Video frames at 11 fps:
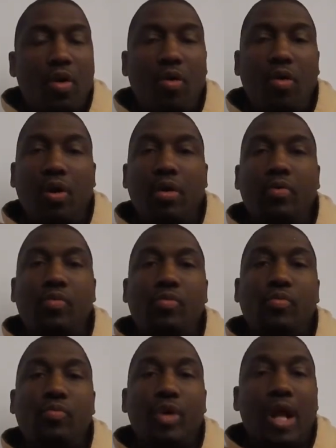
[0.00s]
Or
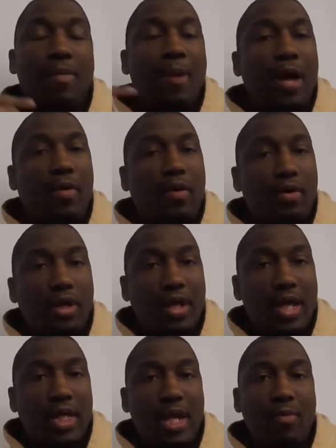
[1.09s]
when I'm out on the
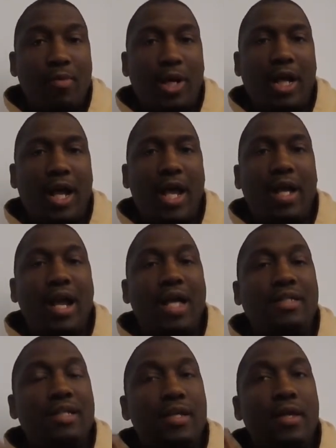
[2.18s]
lake and I'm on my kayak and I
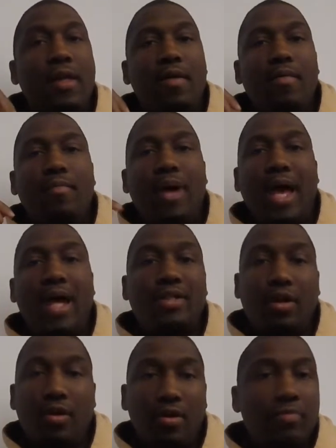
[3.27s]
see bass
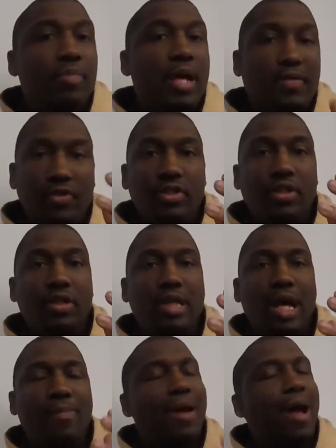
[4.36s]
herding bait fish to the
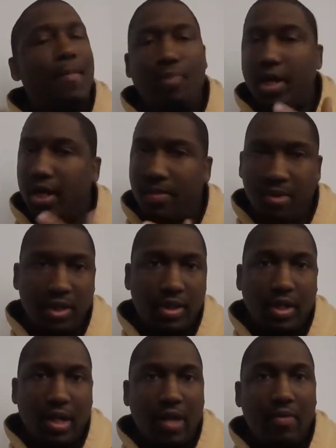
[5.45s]
top, I'm breaking a
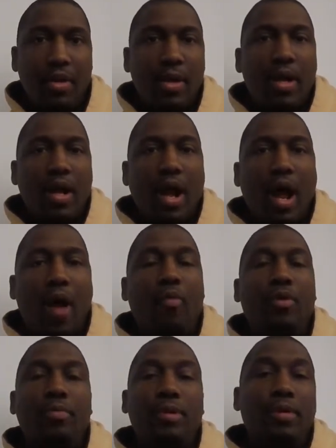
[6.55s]
bucktail out. I
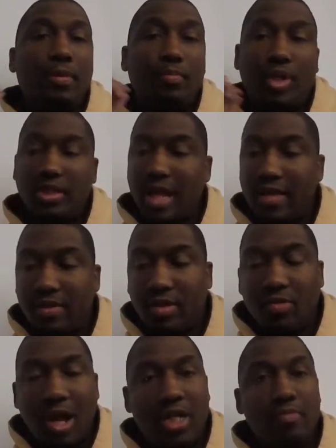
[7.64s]
want to be able to pitch that
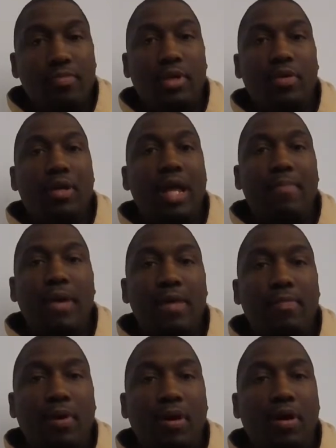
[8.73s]
thing right in the middle of that
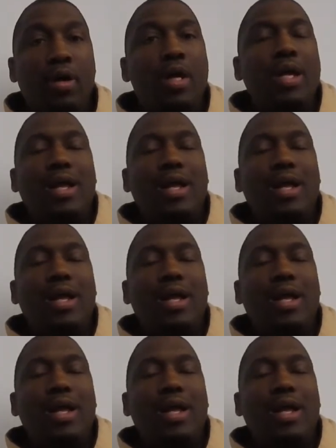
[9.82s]
bait ball,